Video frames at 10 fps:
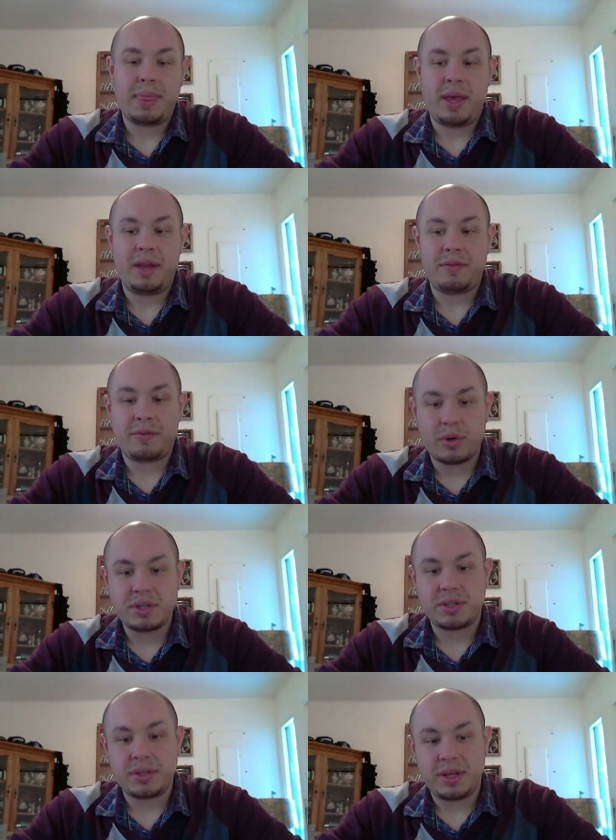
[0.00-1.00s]
And if you're
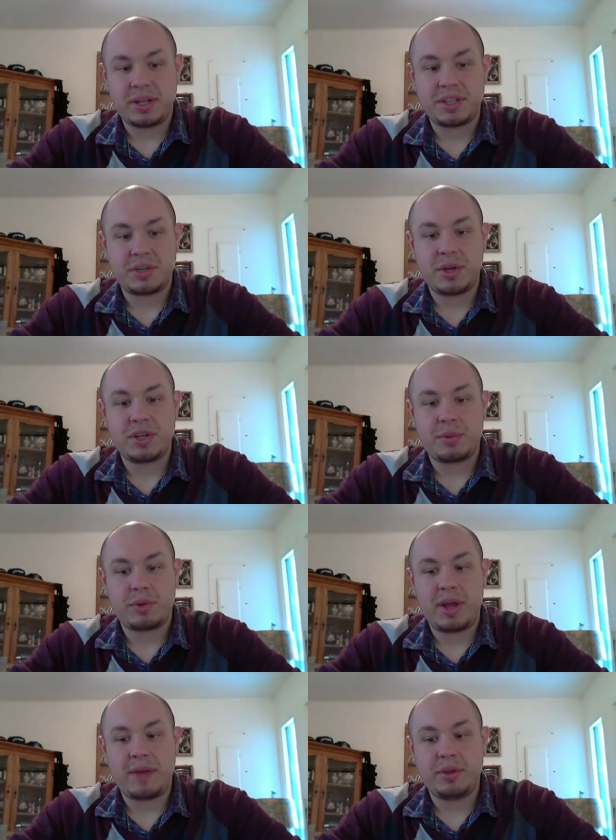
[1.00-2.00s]
forced in a situation
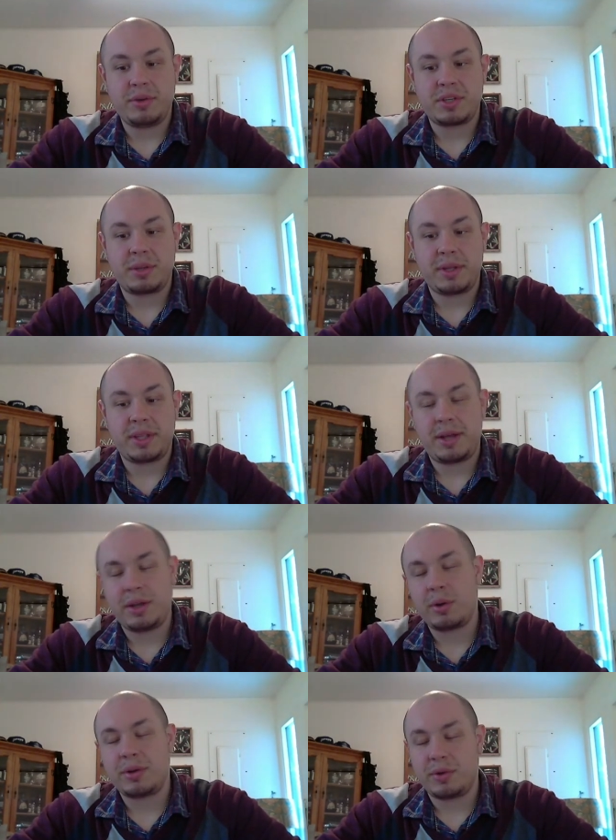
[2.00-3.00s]
where you have to do something like that,
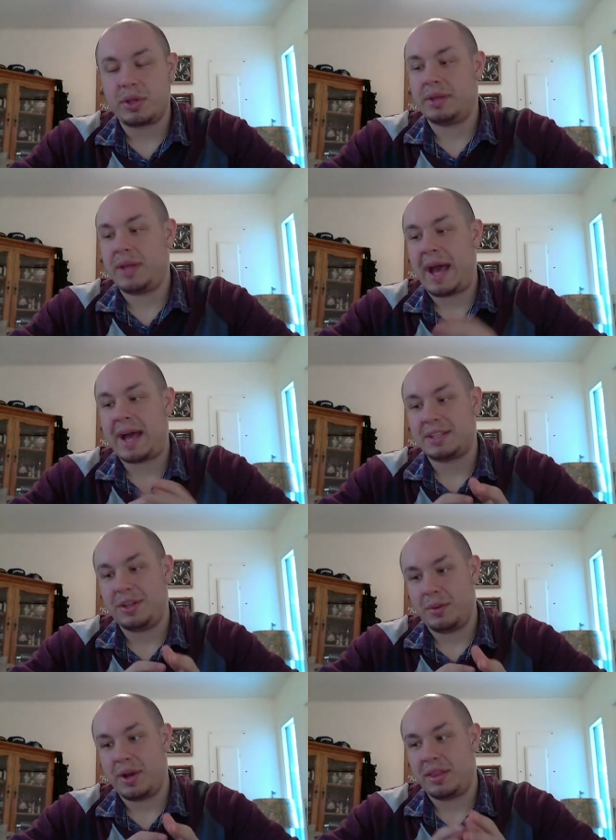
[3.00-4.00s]
no one really has to
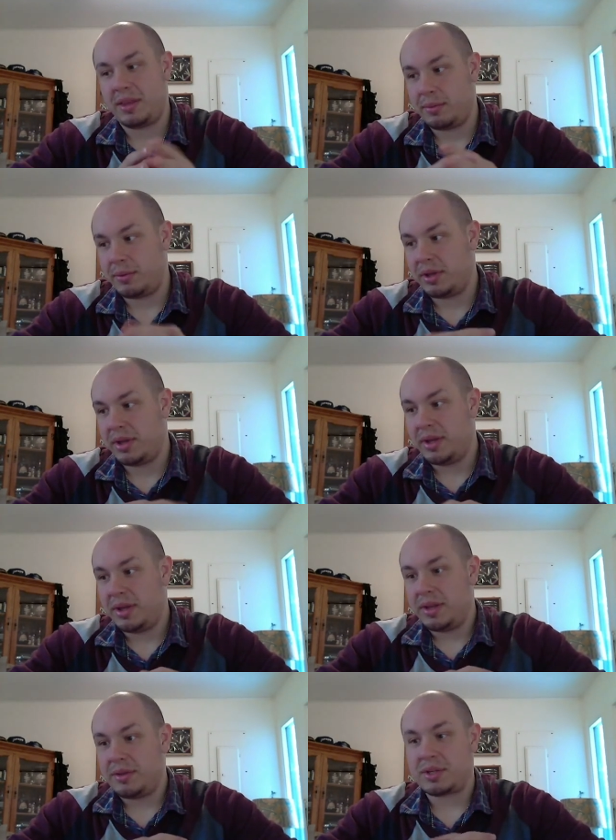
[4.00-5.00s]
do anything, but
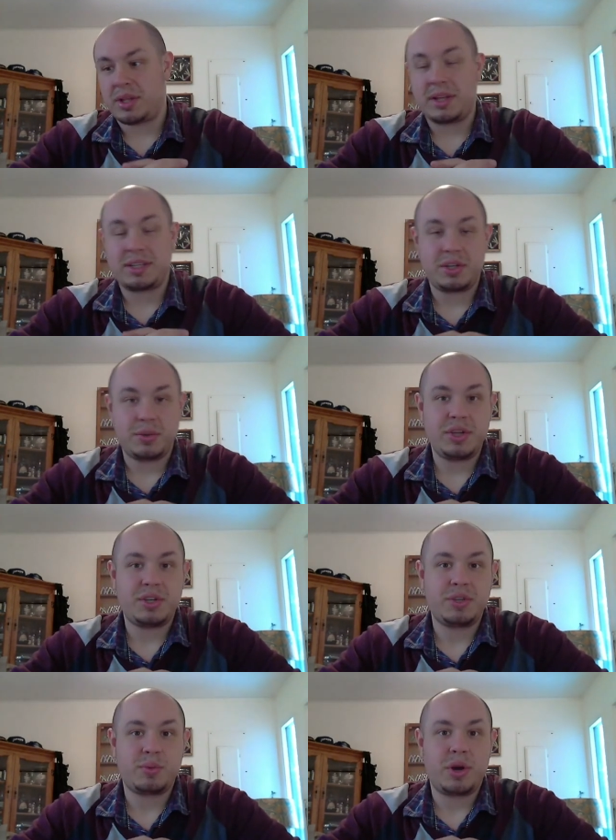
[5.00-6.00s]
there's a lot of
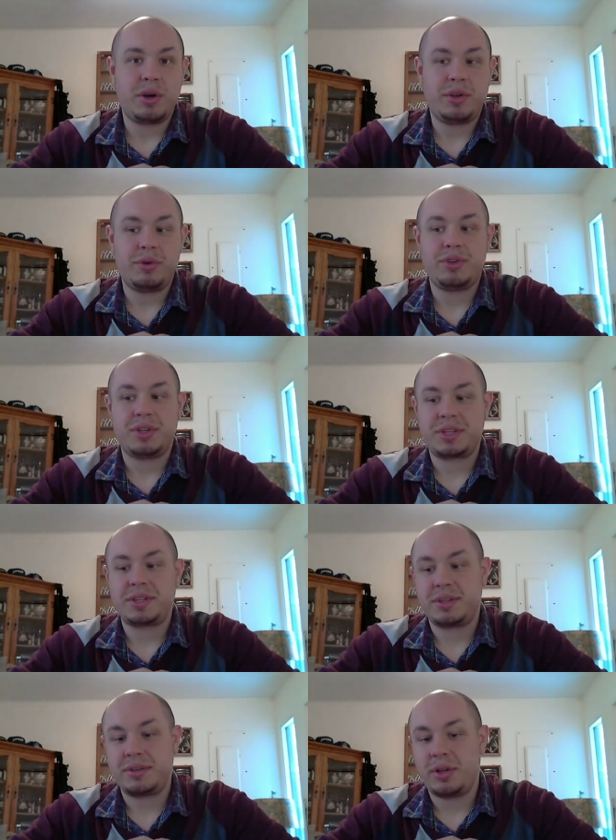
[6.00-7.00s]
situations where you're
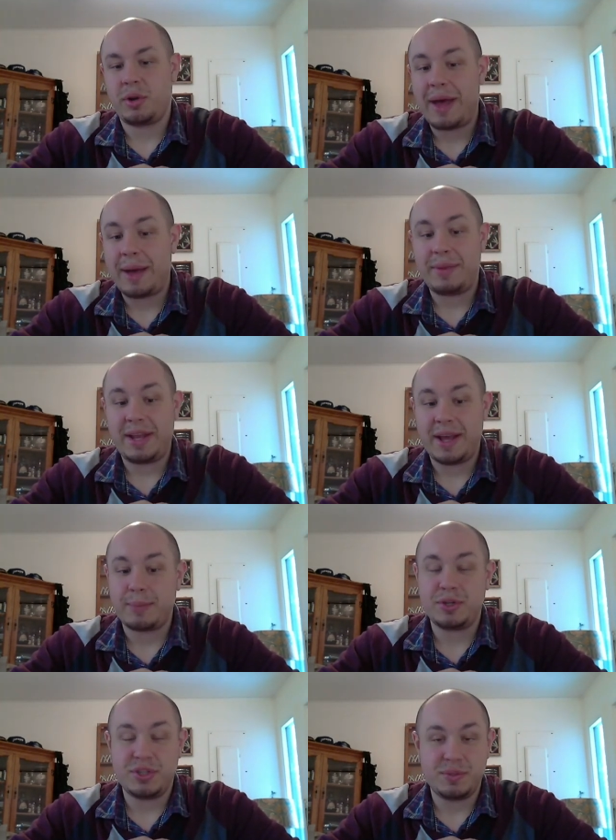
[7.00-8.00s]
just, you don't have many
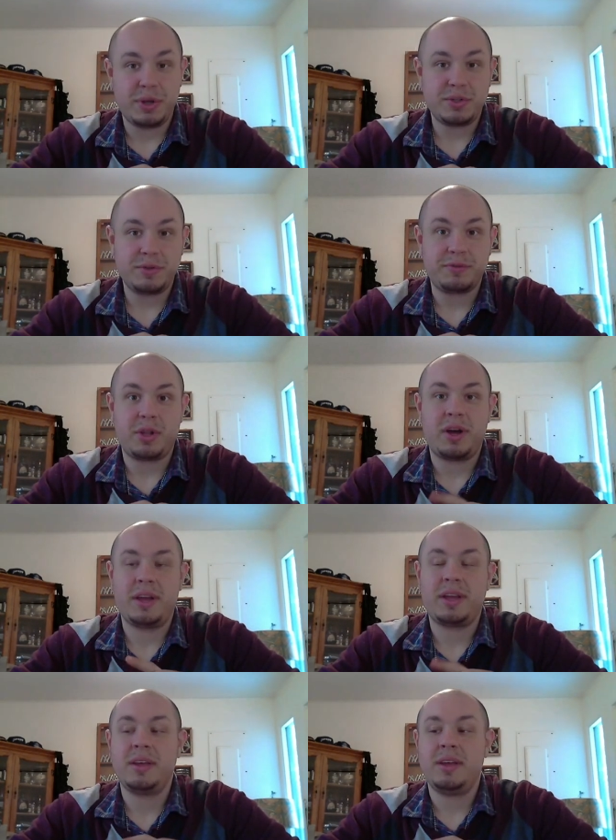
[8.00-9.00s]
options but to fly.